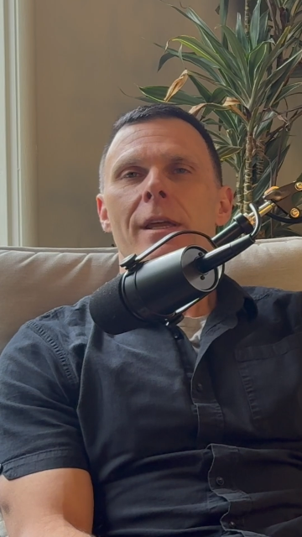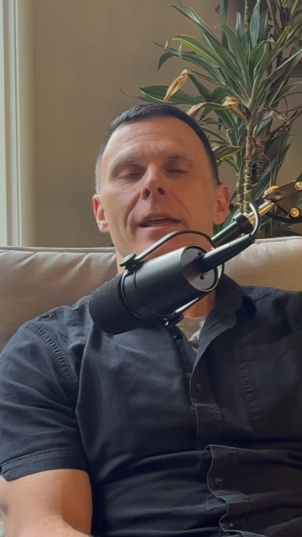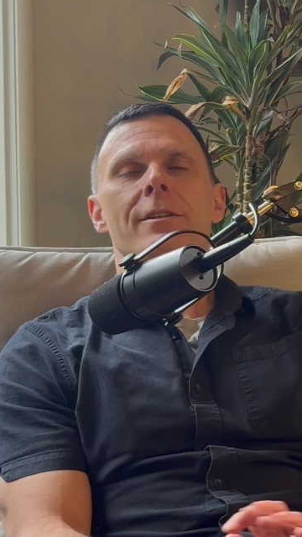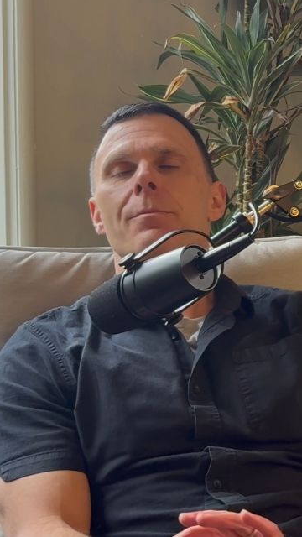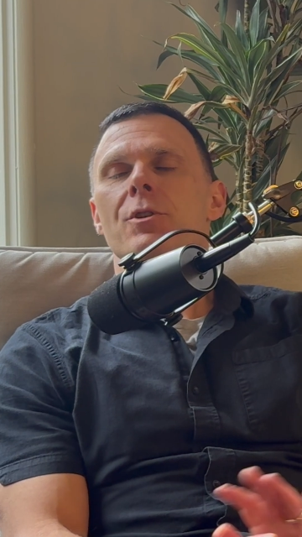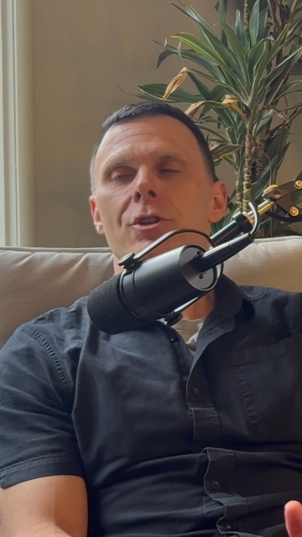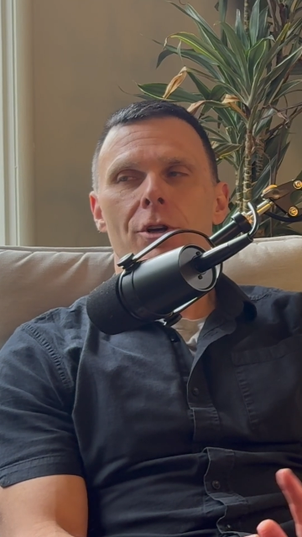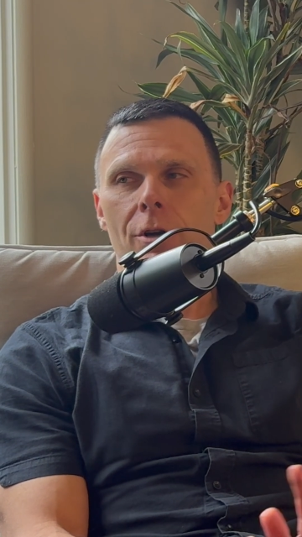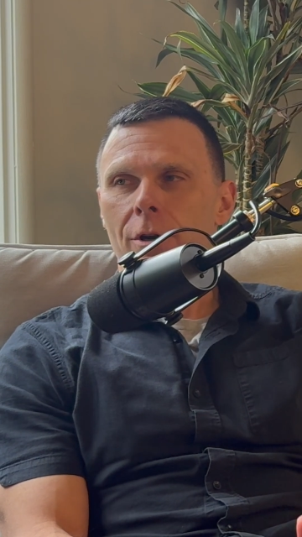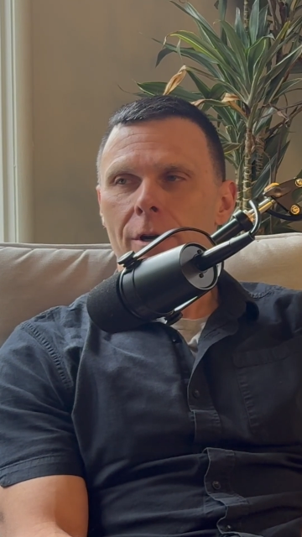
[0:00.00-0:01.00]
It's
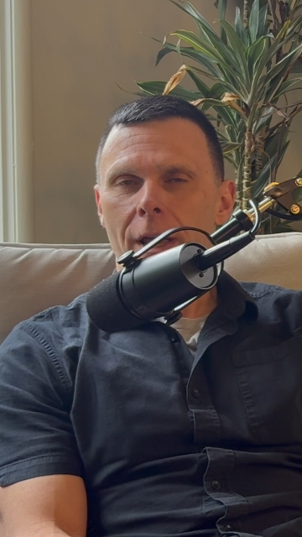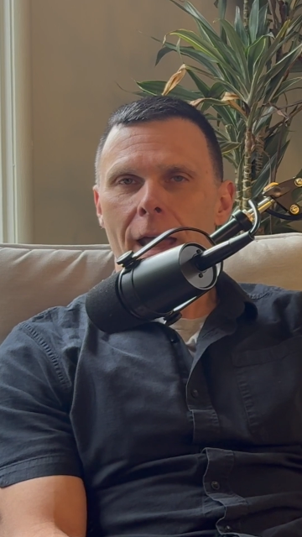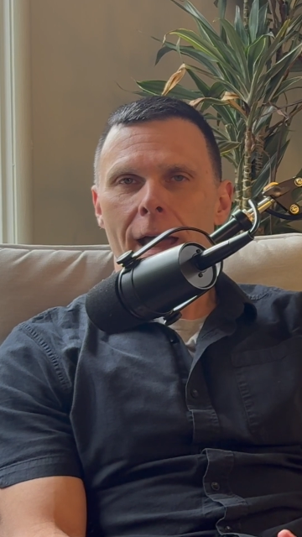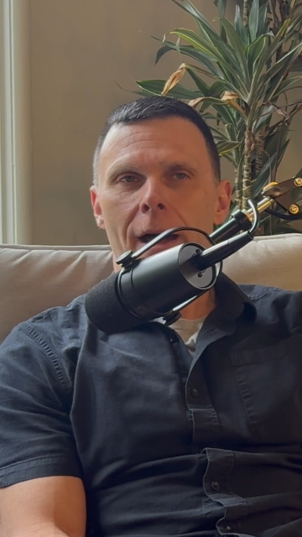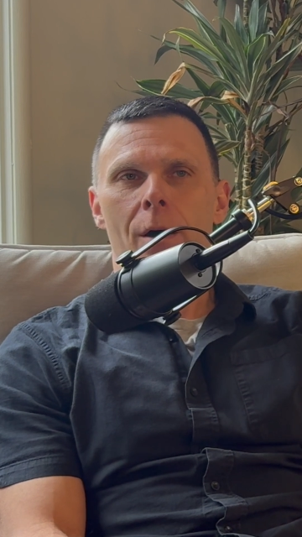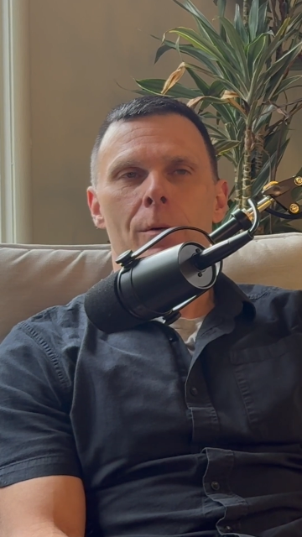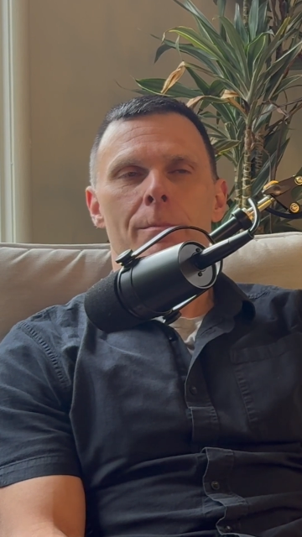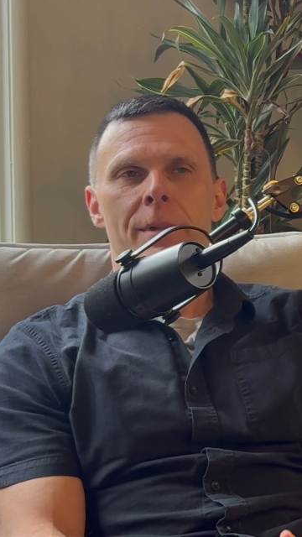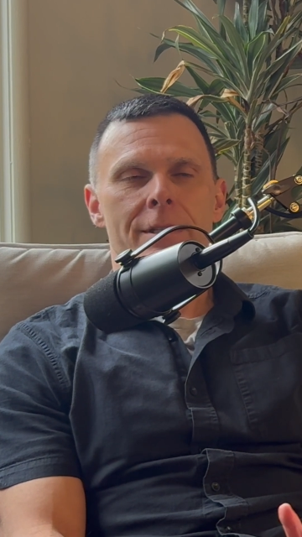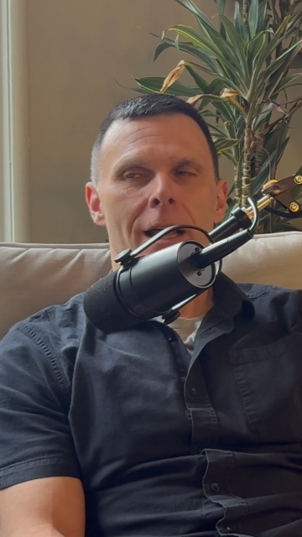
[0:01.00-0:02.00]
absurd how
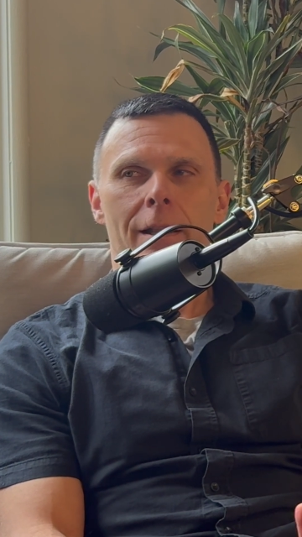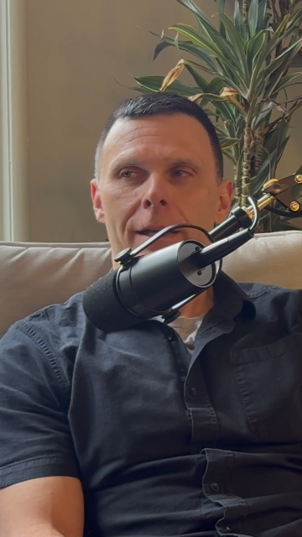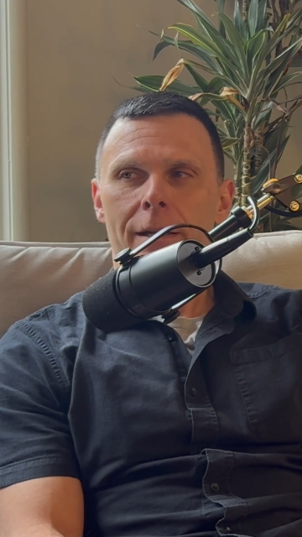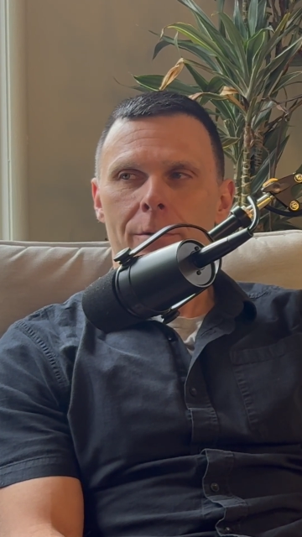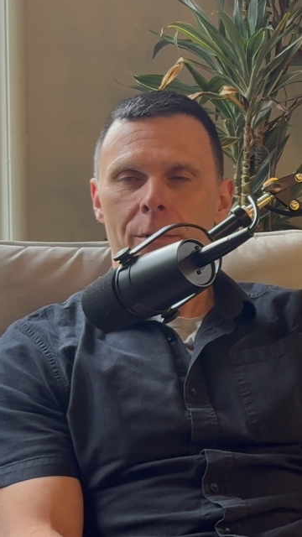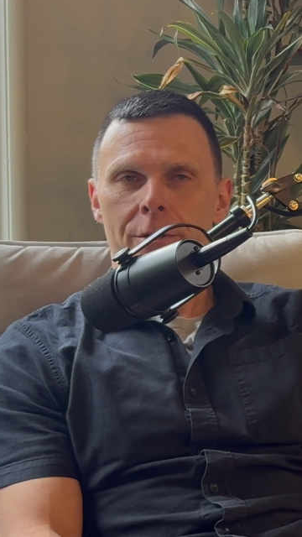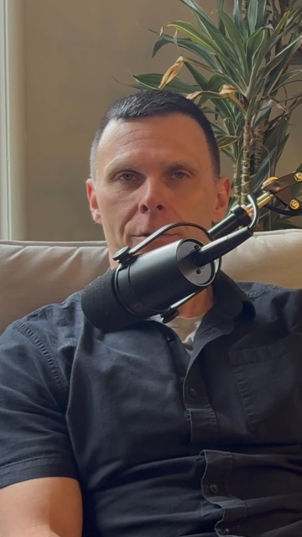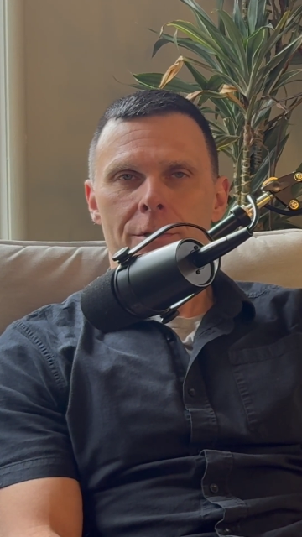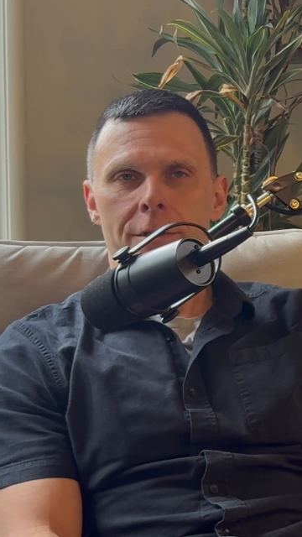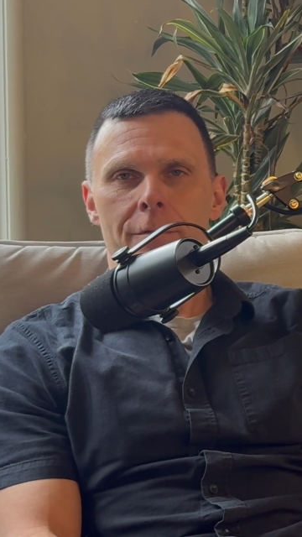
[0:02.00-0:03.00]
misallocated
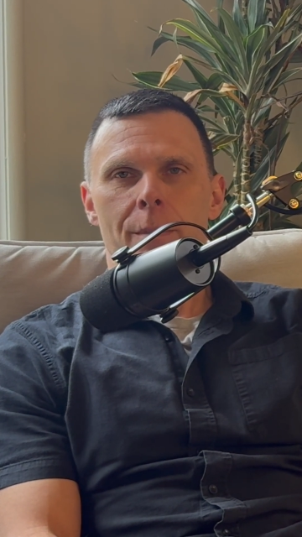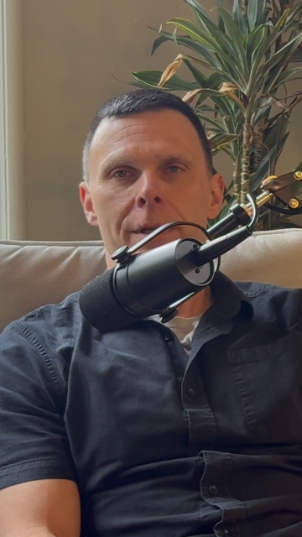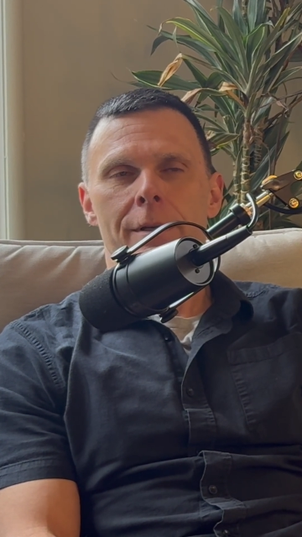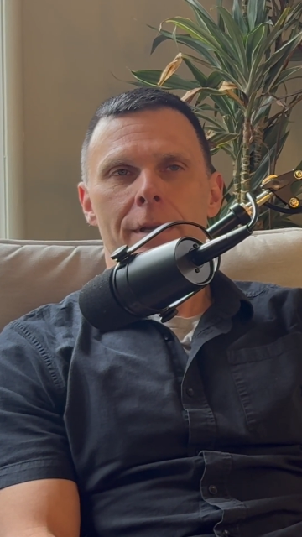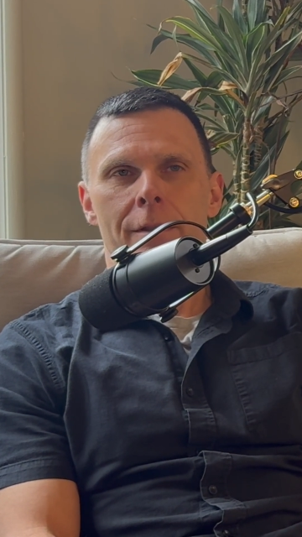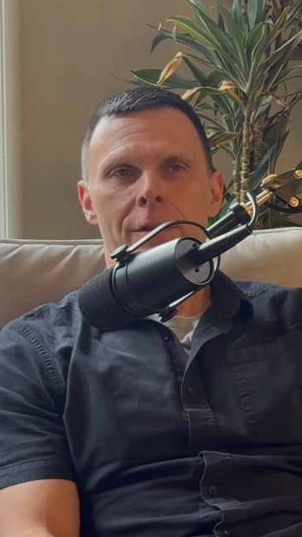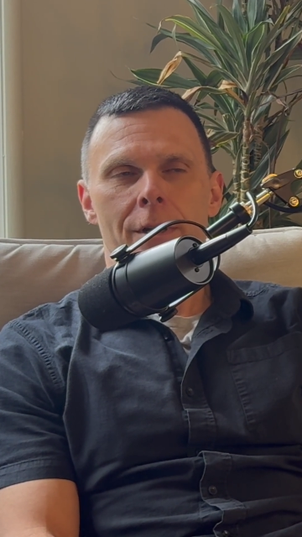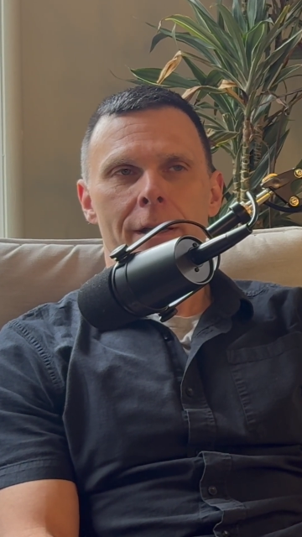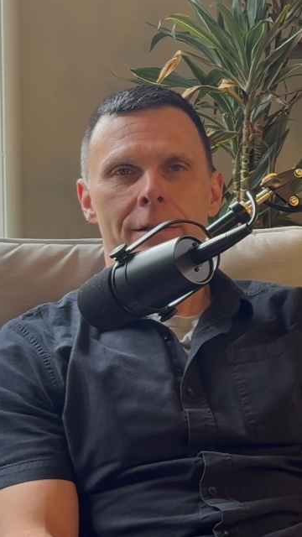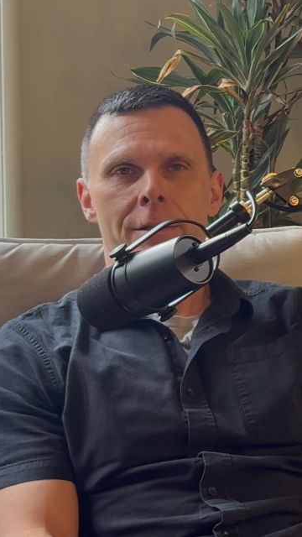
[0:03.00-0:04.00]
resources have been in the
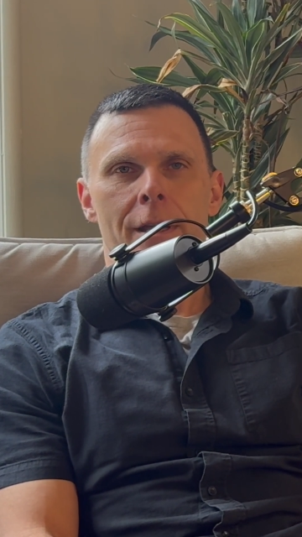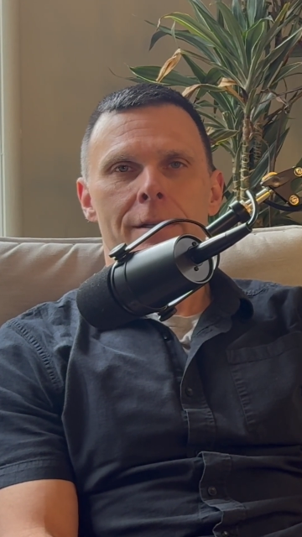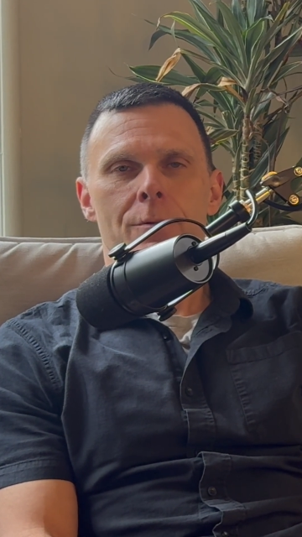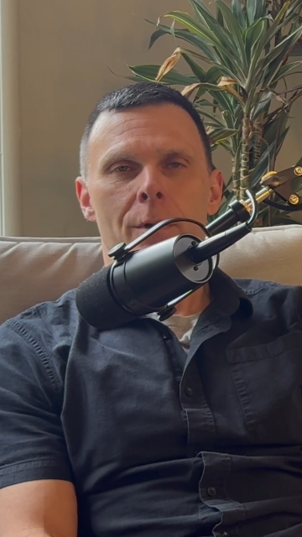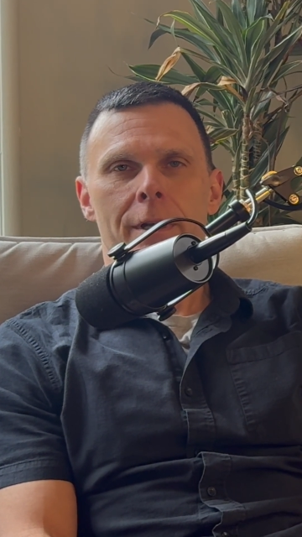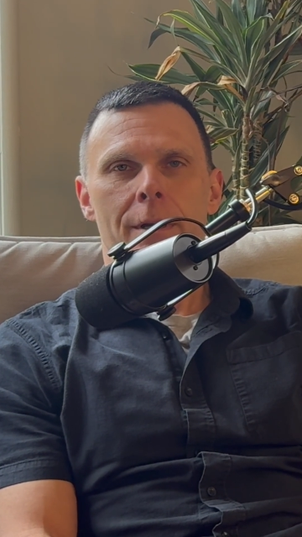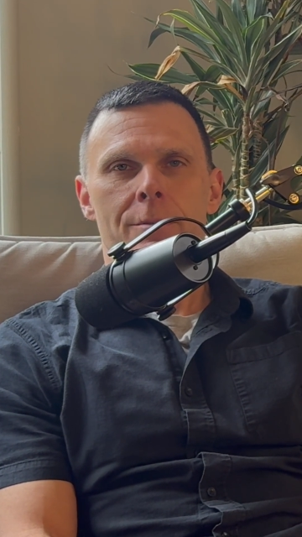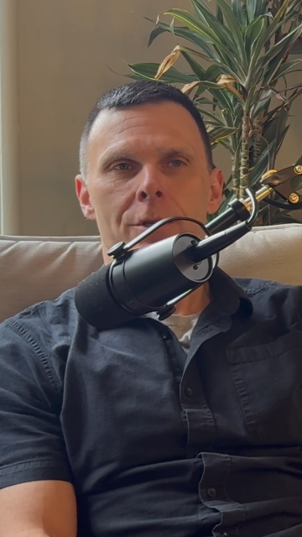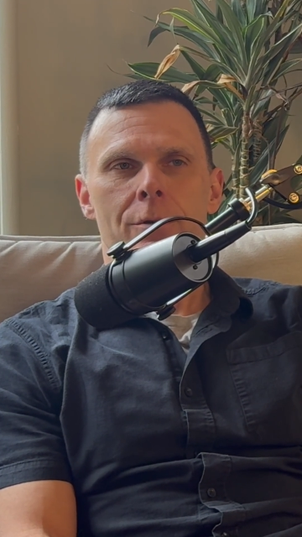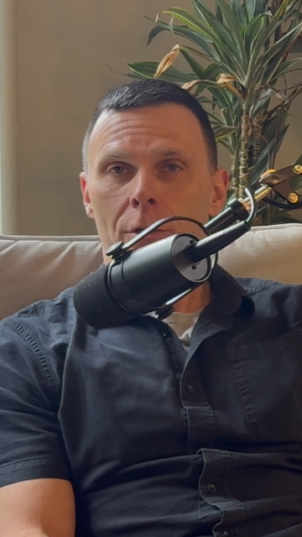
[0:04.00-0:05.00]
United States when it
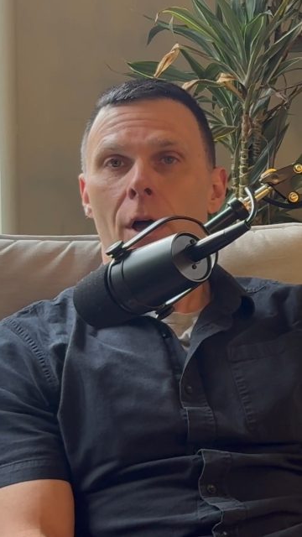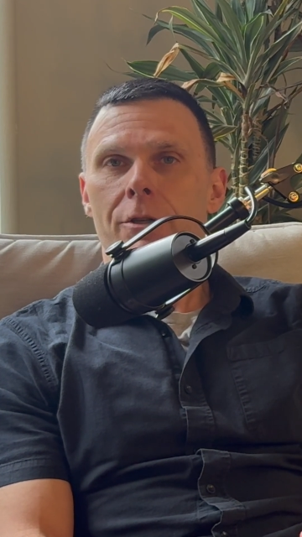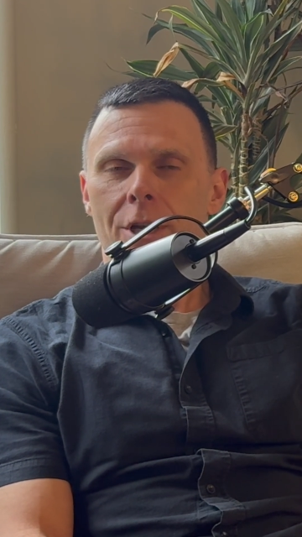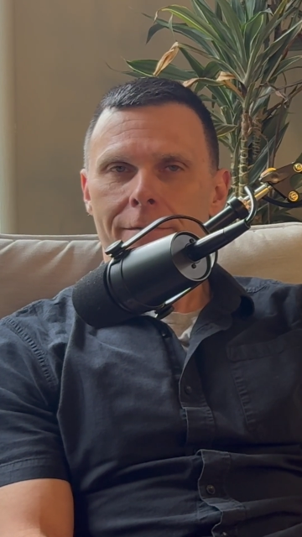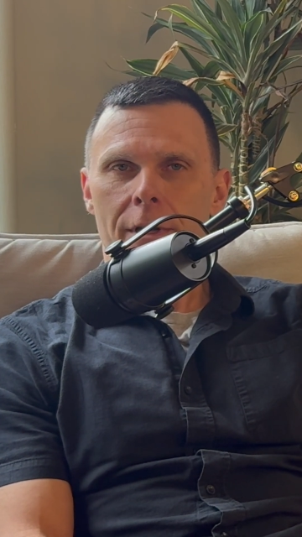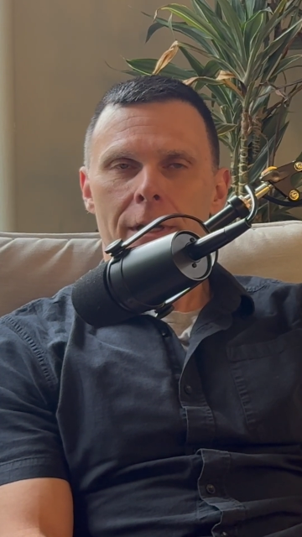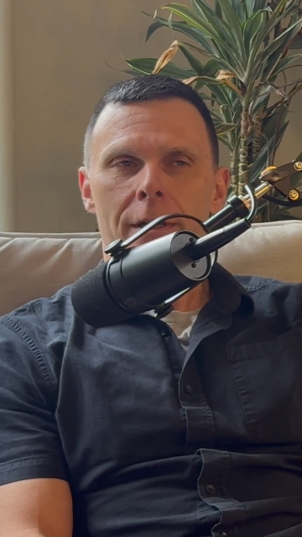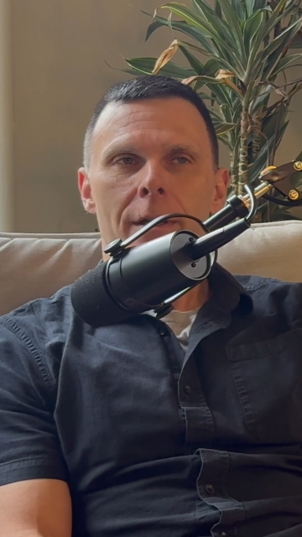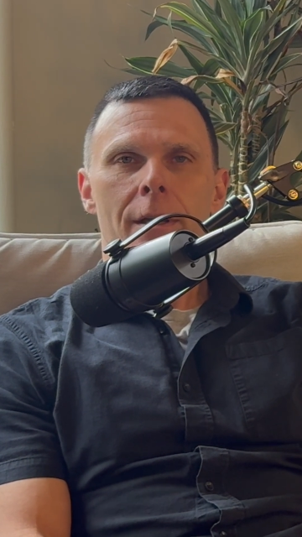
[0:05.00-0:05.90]
comes to longevity